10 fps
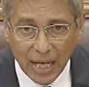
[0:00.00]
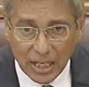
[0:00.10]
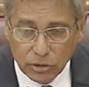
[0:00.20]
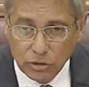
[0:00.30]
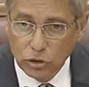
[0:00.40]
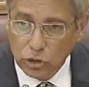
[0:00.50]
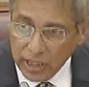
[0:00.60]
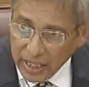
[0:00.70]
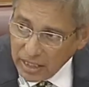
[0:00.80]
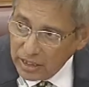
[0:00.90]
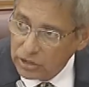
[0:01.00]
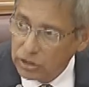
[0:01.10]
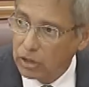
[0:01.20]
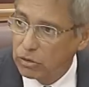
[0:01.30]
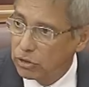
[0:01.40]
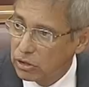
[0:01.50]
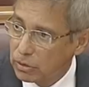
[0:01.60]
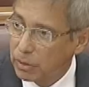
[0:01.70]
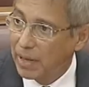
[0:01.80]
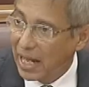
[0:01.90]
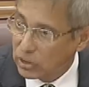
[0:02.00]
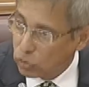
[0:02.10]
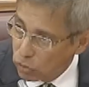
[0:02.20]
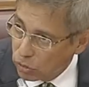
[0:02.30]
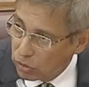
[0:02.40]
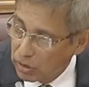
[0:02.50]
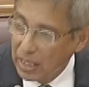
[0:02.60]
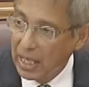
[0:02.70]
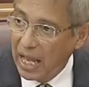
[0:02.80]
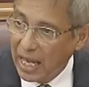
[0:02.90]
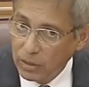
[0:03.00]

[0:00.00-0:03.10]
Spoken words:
she hasn't changed the curriculum at all.